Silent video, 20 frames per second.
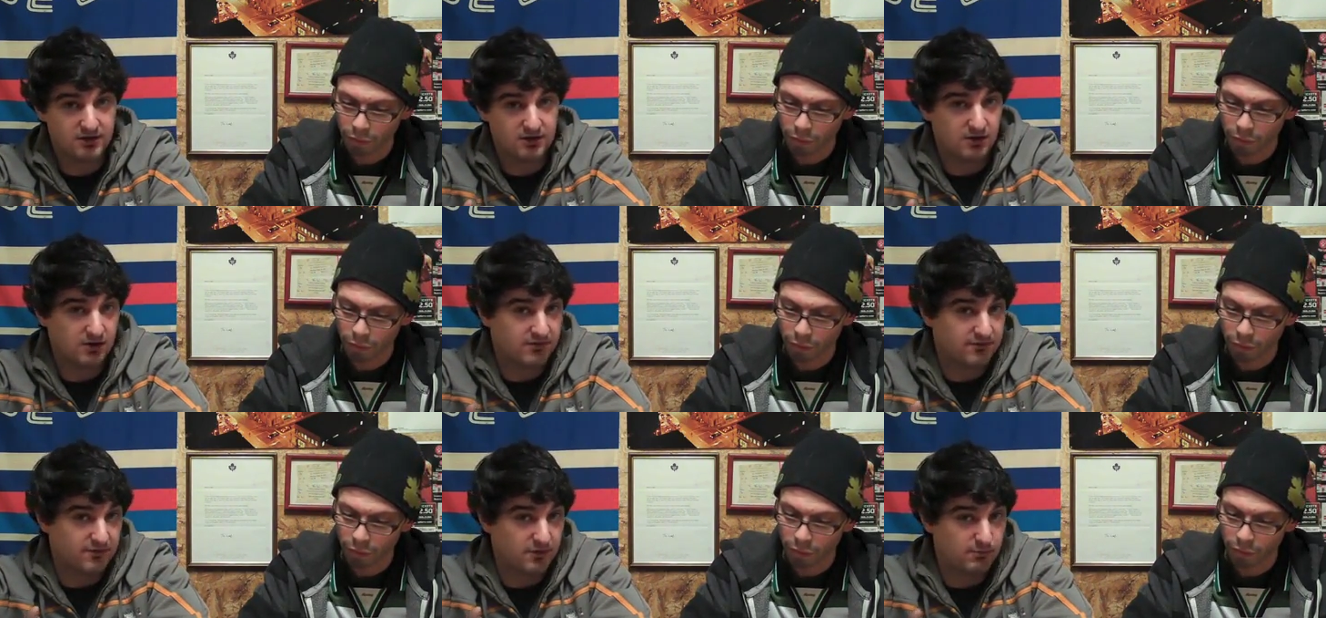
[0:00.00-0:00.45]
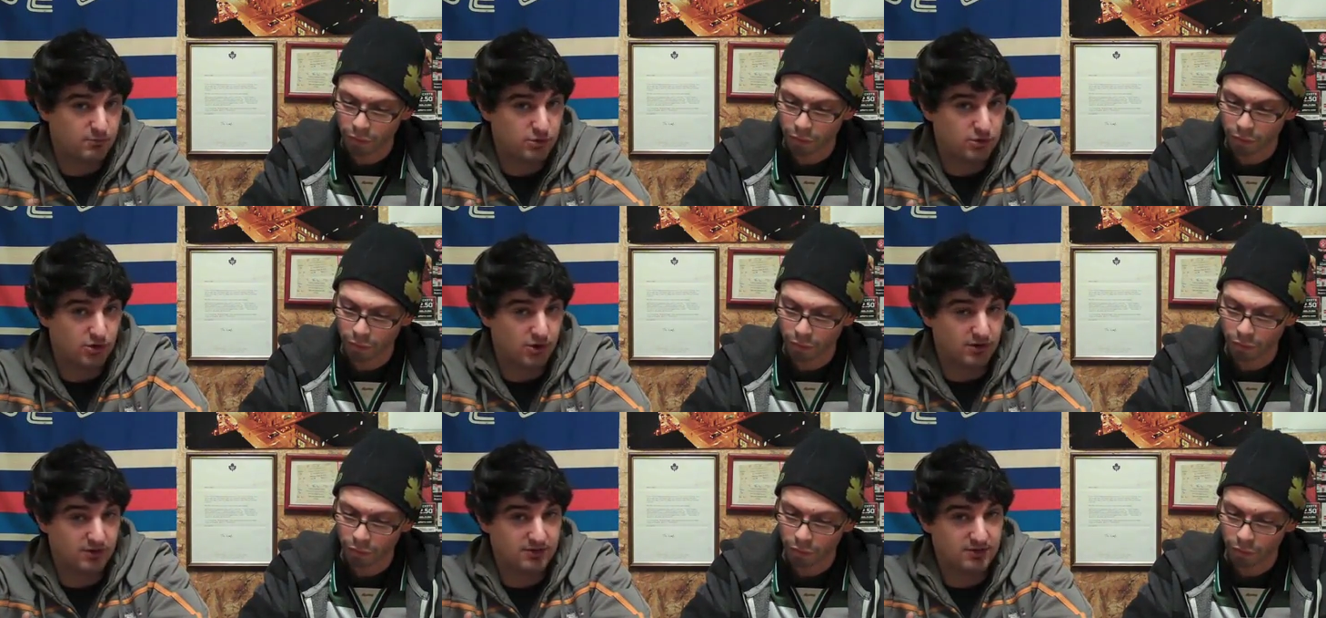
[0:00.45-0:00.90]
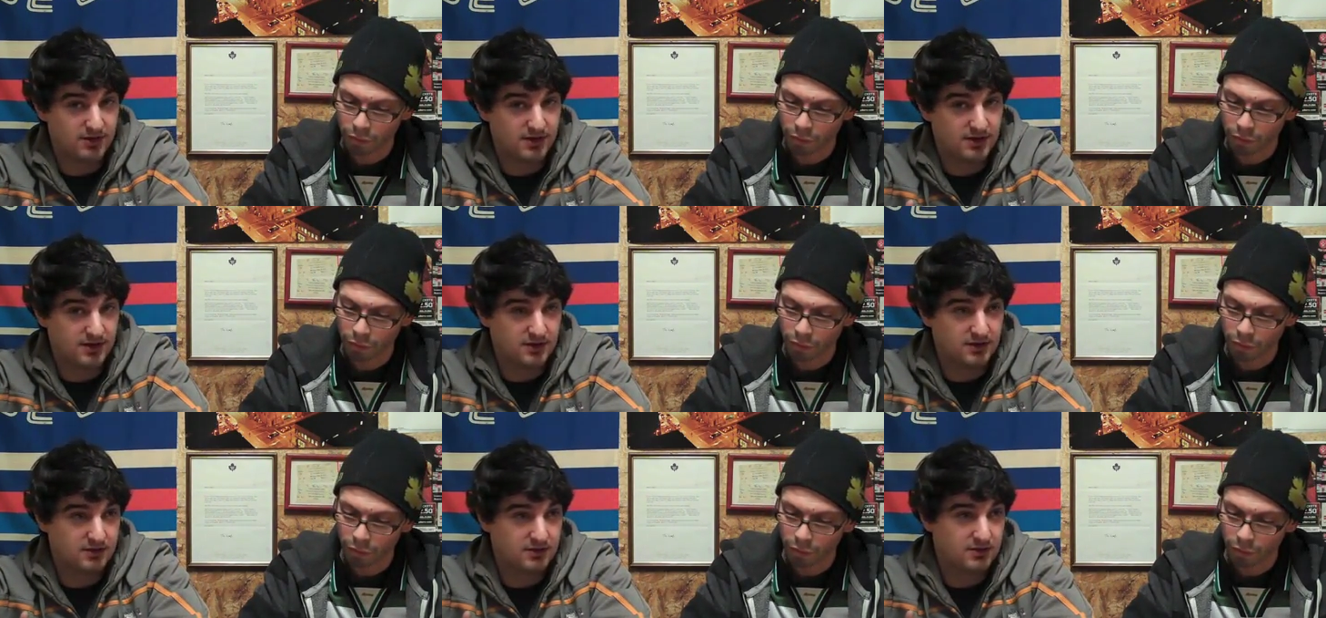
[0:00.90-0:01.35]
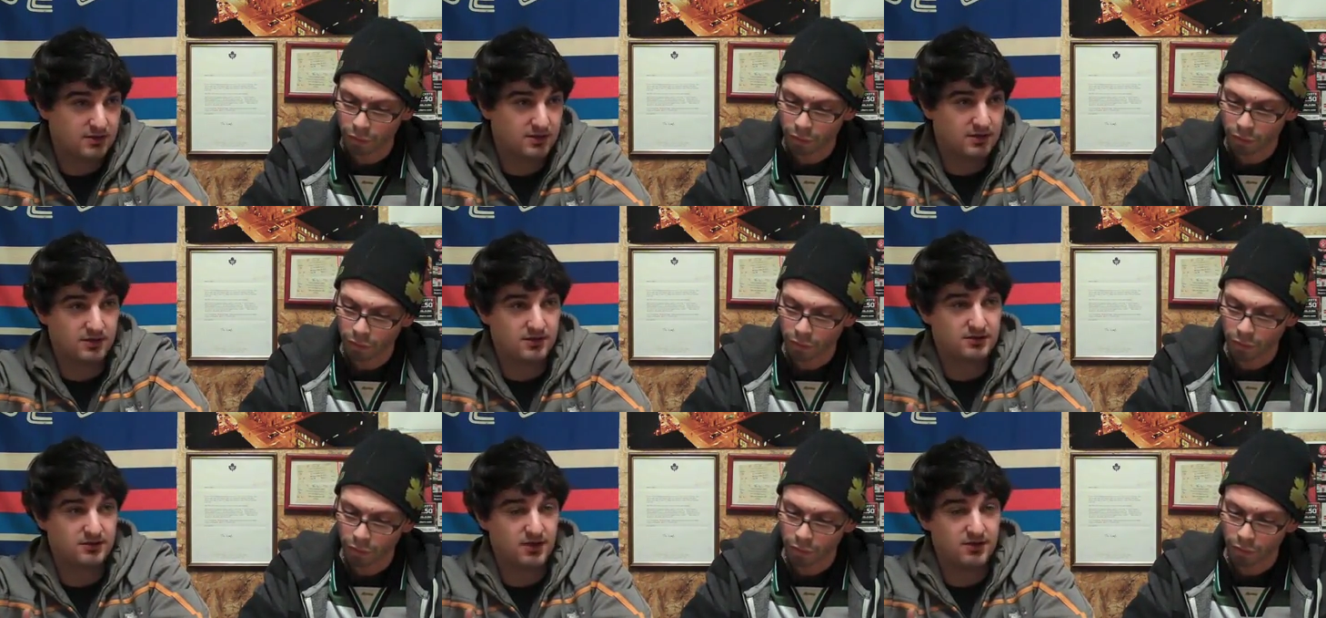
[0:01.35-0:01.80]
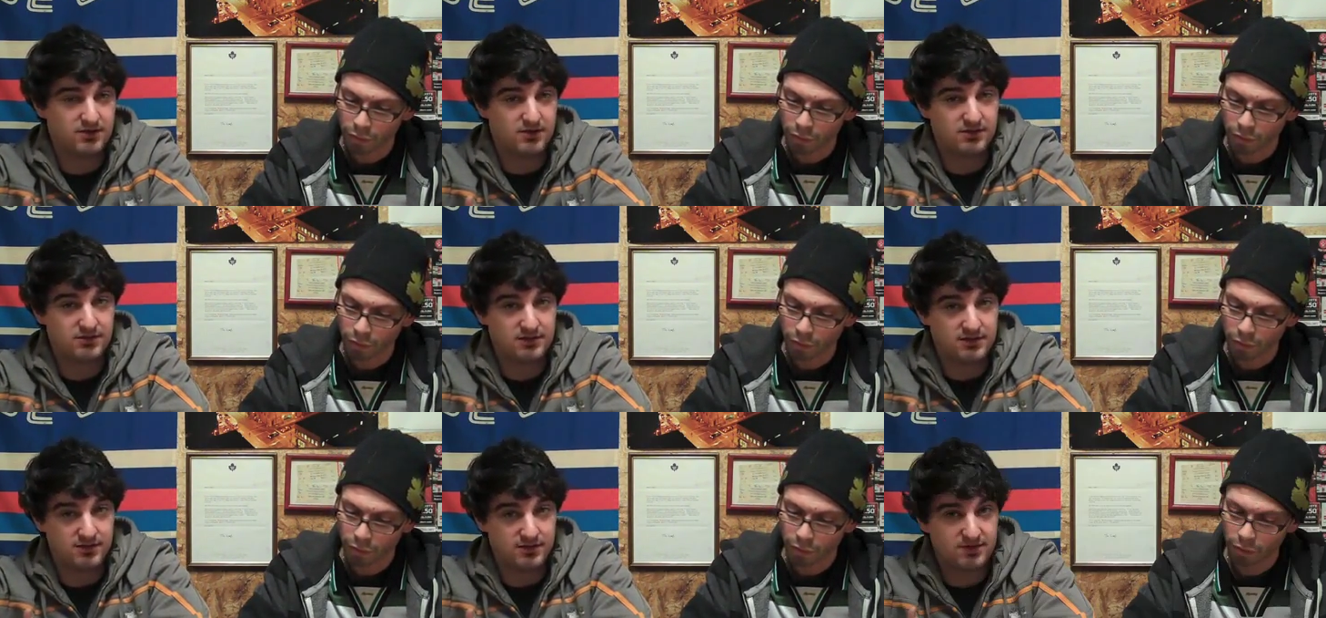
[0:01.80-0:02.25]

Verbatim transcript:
Speaker 1: They're from New York City. This is in